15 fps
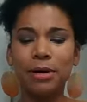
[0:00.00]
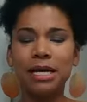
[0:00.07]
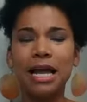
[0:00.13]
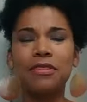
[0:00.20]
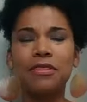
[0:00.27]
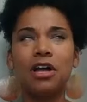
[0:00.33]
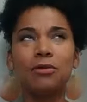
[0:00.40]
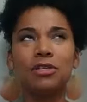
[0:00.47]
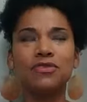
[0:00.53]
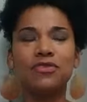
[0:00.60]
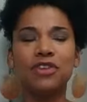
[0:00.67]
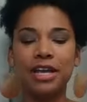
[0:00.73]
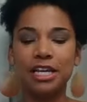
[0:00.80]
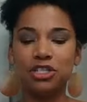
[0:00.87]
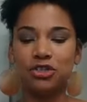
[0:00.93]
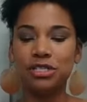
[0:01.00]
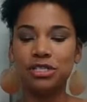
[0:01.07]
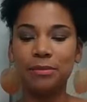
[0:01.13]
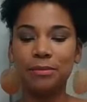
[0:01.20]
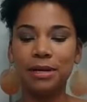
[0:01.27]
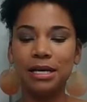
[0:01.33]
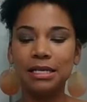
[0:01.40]
I thought it was very
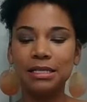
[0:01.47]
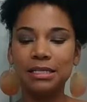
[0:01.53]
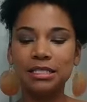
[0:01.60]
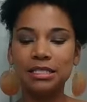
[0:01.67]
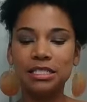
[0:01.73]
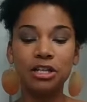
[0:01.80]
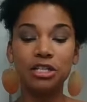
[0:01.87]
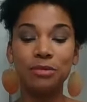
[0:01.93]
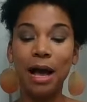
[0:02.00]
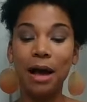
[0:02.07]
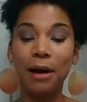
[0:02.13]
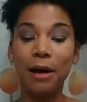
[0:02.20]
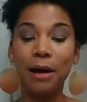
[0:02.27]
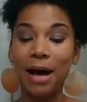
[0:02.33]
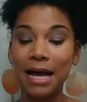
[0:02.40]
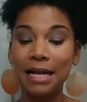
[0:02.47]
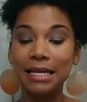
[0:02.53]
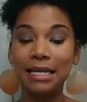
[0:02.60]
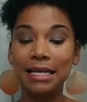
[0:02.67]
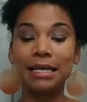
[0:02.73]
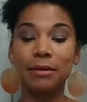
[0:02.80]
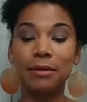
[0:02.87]
interesting because it talked about
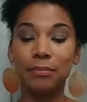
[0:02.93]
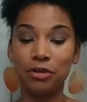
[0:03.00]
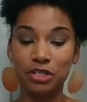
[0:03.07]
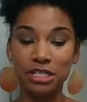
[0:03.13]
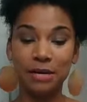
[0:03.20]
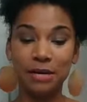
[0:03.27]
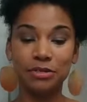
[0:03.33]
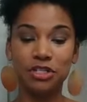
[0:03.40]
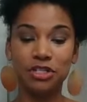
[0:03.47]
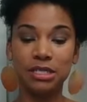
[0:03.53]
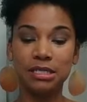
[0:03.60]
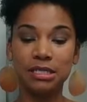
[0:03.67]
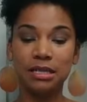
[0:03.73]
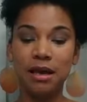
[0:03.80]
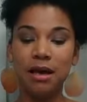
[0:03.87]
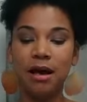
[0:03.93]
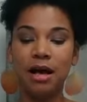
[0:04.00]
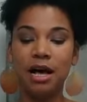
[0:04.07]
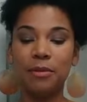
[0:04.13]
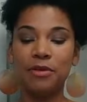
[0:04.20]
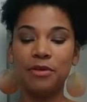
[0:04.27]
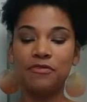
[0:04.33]
body perceptions
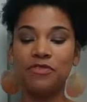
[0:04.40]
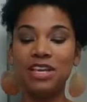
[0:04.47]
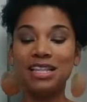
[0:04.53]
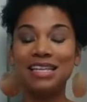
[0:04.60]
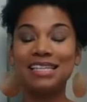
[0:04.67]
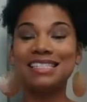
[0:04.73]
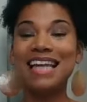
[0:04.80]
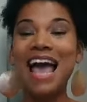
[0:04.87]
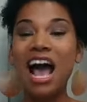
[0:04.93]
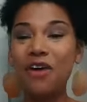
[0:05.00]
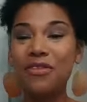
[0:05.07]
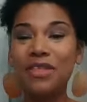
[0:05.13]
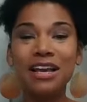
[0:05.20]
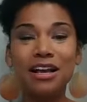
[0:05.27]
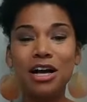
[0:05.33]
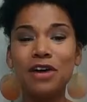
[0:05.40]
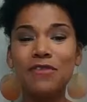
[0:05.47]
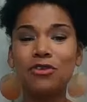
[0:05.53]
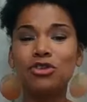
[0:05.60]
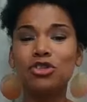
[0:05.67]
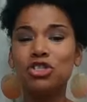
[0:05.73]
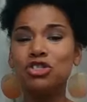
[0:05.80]
and feelings and how they
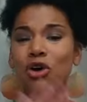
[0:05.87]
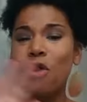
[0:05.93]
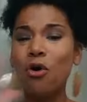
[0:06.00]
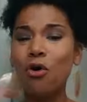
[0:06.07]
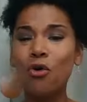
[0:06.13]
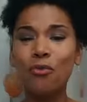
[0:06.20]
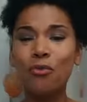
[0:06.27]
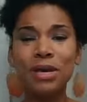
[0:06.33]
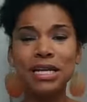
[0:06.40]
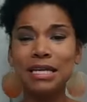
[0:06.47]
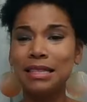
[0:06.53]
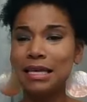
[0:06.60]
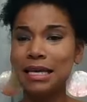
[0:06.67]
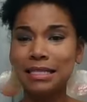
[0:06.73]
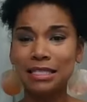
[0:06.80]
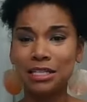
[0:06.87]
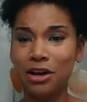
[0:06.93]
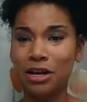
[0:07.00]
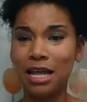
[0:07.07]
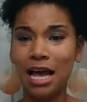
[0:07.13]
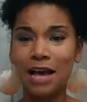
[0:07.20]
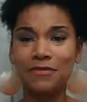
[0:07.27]
govern so many things in
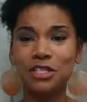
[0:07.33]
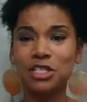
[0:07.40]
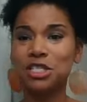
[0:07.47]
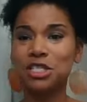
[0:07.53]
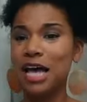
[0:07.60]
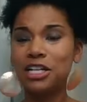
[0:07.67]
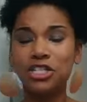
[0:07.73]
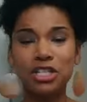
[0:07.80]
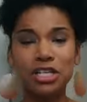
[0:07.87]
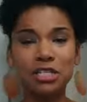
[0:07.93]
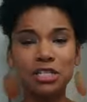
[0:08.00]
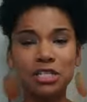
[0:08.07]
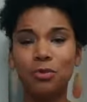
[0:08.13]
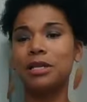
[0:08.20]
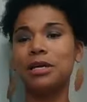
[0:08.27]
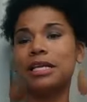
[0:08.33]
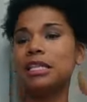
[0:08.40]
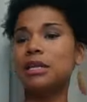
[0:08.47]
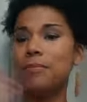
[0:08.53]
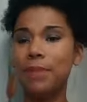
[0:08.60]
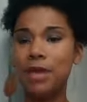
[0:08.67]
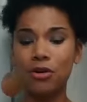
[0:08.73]
our lives. It's not just when we look in
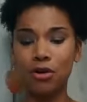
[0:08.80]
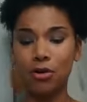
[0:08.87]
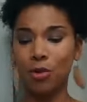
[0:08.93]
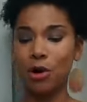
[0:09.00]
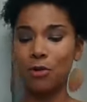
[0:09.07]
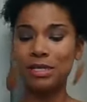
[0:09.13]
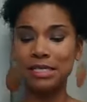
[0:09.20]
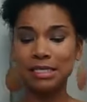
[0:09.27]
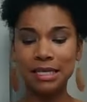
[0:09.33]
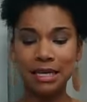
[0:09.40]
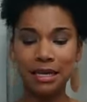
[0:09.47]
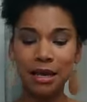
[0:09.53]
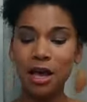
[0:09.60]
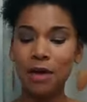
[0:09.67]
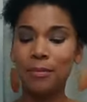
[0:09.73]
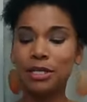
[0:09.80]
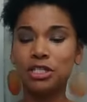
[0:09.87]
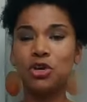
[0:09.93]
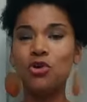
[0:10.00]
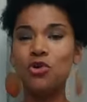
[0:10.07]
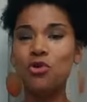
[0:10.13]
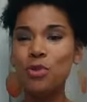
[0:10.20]
the mirror, what we see, but it's
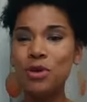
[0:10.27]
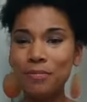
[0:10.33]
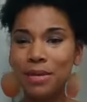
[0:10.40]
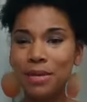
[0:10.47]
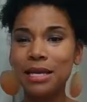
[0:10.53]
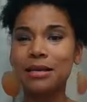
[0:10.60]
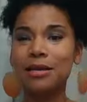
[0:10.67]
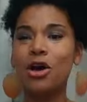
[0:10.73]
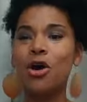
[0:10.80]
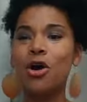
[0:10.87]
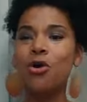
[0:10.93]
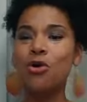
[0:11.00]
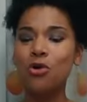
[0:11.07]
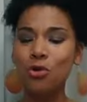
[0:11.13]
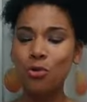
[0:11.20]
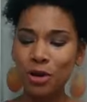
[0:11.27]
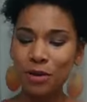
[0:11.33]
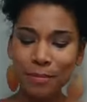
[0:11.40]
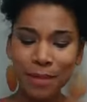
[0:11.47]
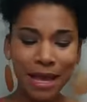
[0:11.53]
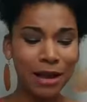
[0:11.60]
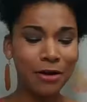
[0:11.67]
who we meet, who we
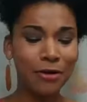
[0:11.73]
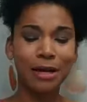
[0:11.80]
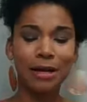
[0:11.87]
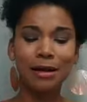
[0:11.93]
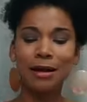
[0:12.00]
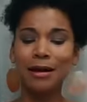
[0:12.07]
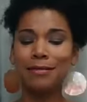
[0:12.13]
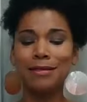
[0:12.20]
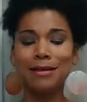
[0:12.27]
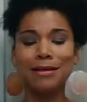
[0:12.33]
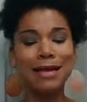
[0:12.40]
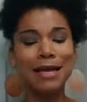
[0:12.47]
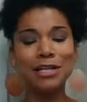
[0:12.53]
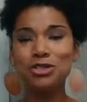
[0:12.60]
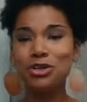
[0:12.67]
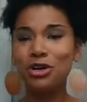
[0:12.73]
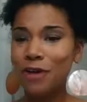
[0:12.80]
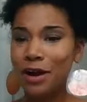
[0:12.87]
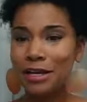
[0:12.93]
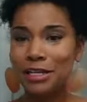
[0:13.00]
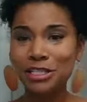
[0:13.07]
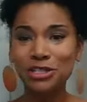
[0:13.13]
marry, the nature of
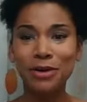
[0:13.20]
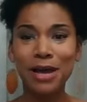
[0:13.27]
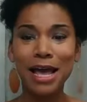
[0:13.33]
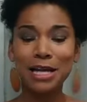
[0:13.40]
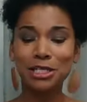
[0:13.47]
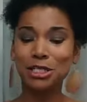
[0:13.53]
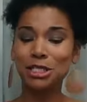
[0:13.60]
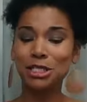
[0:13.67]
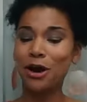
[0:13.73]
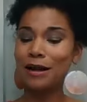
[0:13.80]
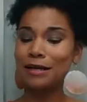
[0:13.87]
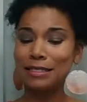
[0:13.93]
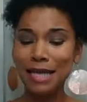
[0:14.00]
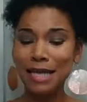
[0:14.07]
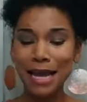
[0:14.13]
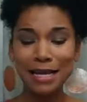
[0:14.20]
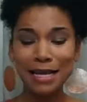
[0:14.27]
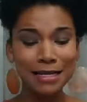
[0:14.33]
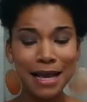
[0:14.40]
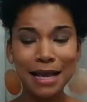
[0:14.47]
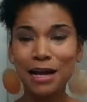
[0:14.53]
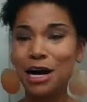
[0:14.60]
our interactions, our
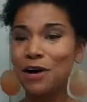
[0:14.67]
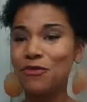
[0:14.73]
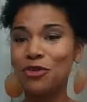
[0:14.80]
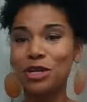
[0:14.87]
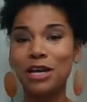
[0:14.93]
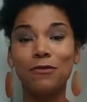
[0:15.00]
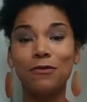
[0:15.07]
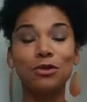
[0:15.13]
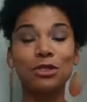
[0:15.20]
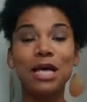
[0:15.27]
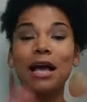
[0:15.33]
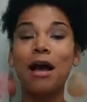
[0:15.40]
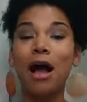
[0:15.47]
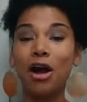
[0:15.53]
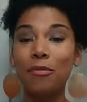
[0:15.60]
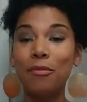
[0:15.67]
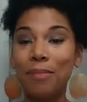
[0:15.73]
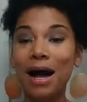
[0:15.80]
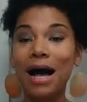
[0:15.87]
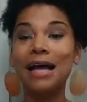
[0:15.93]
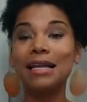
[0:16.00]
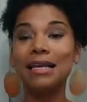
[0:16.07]
day-to-day comfort levels, like our
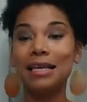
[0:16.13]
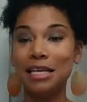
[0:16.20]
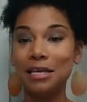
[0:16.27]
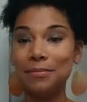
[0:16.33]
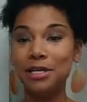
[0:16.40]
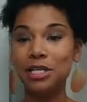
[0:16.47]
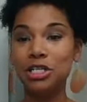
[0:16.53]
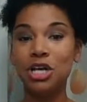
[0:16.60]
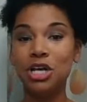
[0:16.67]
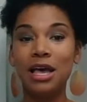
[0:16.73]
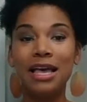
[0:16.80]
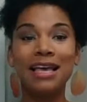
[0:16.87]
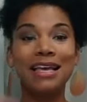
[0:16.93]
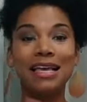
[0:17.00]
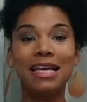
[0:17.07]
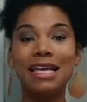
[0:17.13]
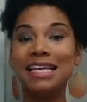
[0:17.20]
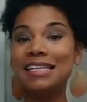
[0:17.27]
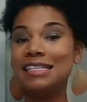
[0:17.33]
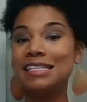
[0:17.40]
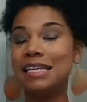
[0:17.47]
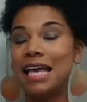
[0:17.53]
body image
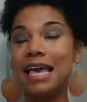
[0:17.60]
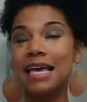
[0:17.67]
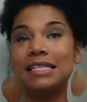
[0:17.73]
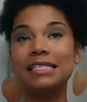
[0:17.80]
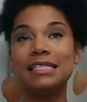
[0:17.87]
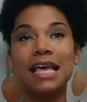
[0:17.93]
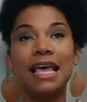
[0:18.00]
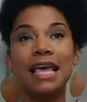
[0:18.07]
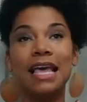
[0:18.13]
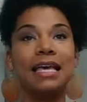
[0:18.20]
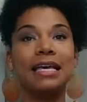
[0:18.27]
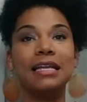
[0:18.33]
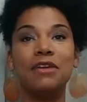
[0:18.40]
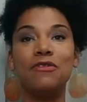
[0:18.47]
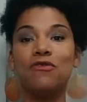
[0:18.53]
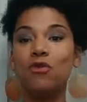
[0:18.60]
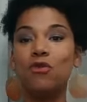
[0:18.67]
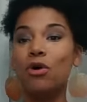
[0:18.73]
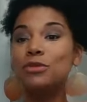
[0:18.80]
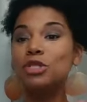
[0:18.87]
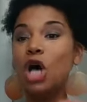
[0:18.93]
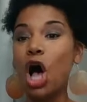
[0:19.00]
indicates and
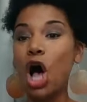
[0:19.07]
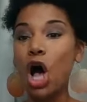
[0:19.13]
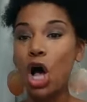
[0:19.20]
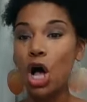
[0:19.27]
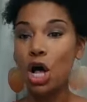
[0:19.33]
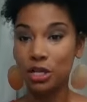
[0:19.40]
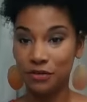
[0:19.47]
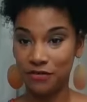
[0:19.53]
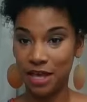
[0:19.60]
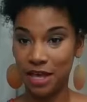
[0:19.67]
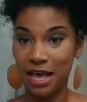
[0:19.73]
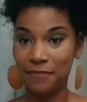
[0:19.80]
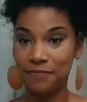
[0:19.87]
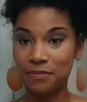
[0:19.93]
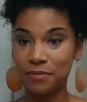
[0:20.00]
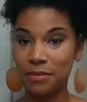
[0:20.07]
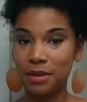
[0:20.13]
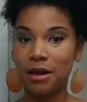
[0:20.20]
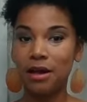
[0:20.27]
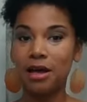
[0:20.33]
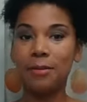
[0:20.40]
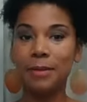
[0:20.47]
informs all of that.
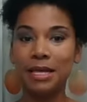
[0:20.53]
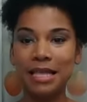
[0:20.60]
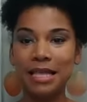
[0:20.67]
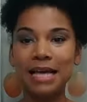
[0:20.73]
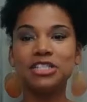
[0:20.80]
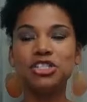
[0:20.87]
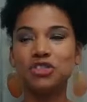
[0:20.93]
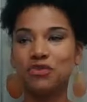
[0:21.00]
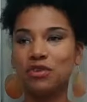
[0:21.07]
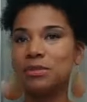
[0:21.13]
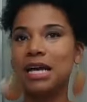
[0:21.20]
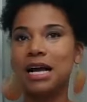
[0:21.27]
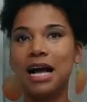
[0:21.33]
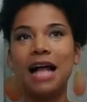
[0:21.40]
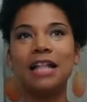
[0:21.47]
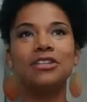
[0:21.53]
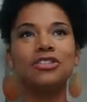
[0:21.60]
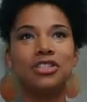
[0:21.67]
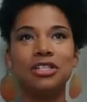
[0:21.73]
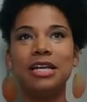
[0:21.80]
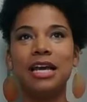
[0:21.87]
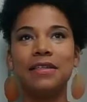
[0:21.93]
And that's just from Psychology
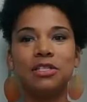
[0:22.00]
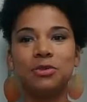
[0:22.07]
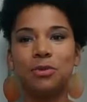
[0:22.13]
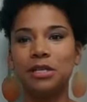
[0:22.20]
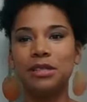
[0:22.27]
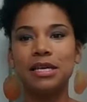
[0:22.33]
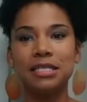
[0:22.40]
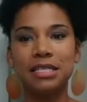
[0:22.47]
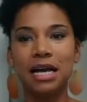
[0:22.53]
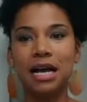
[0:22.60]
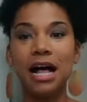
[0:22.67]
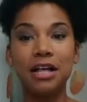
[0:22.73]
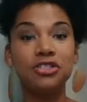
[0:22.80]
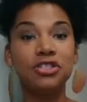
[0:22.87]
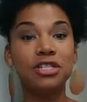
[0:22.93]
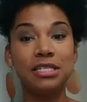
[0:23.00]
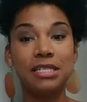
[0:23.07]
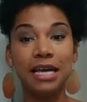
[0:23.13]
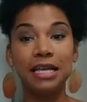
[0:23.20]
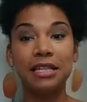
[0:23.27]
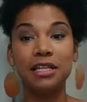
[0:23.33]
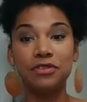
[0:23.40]
Today. That's one of the things Psychology
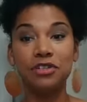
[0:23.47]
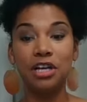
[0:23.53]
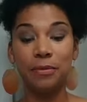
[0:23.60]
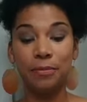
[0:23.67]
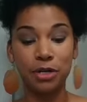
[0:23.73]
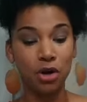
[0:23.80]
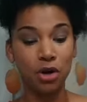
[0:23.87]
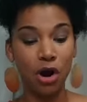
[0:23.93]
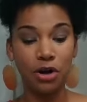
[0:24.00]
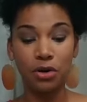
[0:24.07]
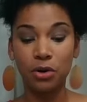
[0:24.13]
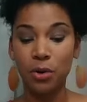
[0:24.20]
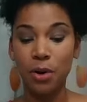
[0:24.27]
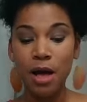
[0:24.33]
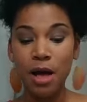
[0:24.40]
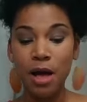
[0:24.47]
Today lifted up in an article.